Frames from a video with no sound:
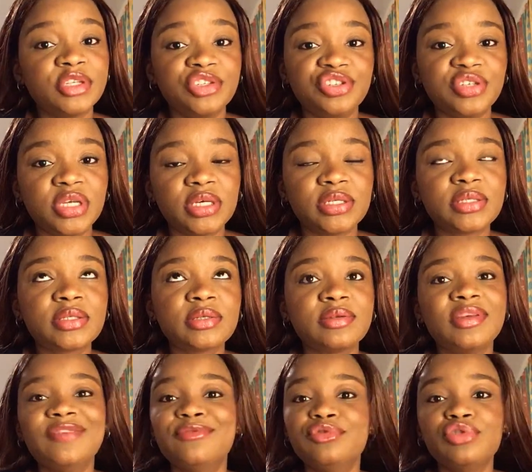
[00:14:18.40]
Do you get?
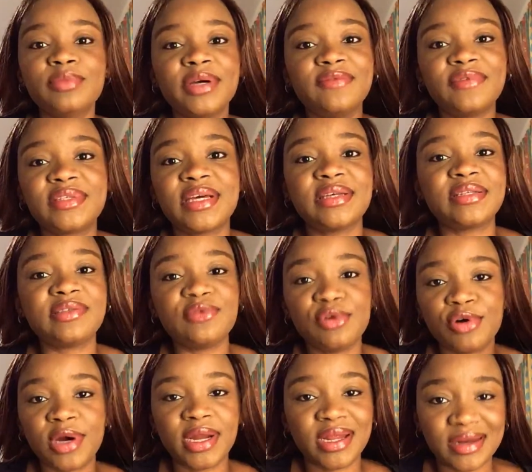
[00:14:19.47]
Even though my visa is still
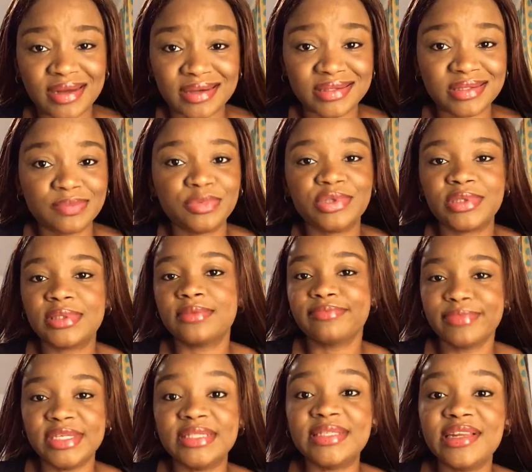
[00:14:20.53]
longer than that, but
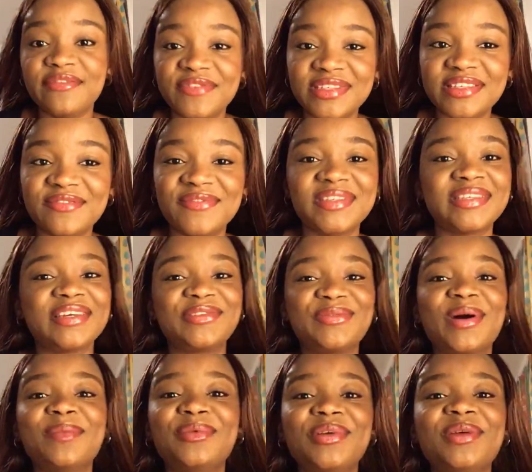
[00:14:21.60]
it's still a visiting visa,
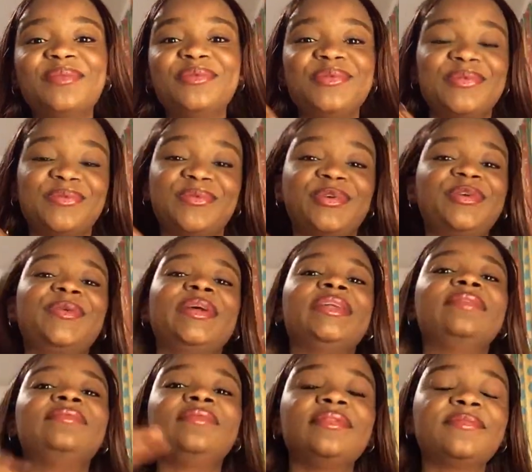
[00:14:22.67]
so I'm not able to work or
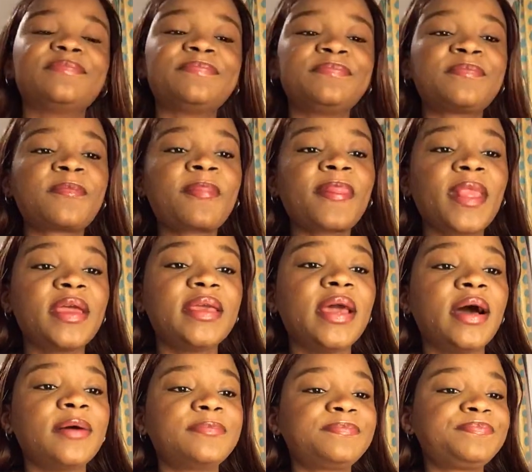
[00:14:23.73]
anything.
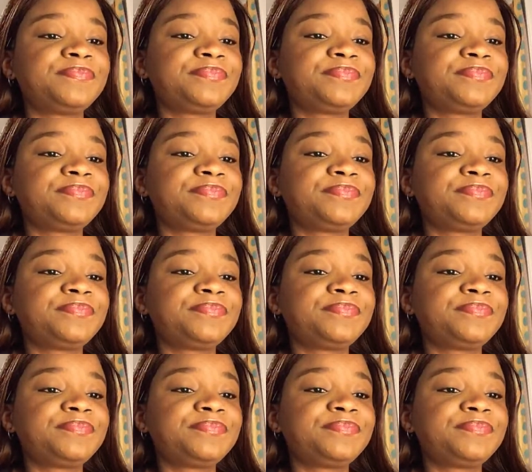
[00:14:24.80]
Yeah.